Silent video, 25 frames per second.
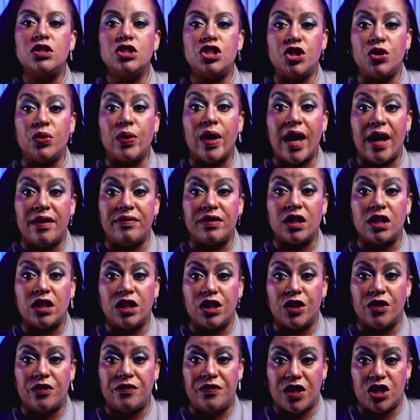Do you have a
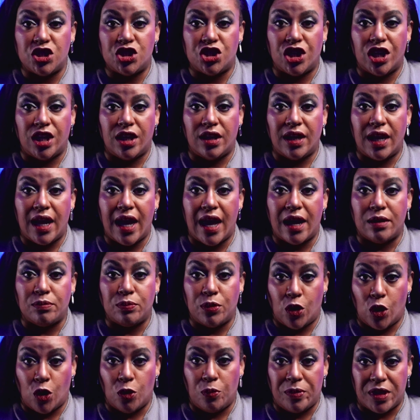clear vision and
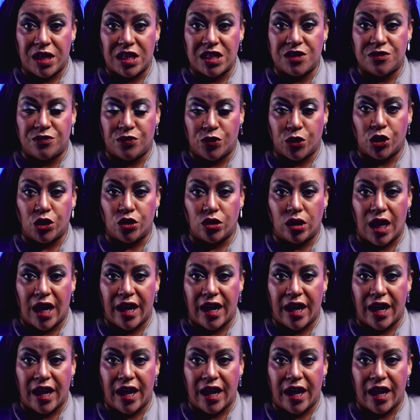purpose for your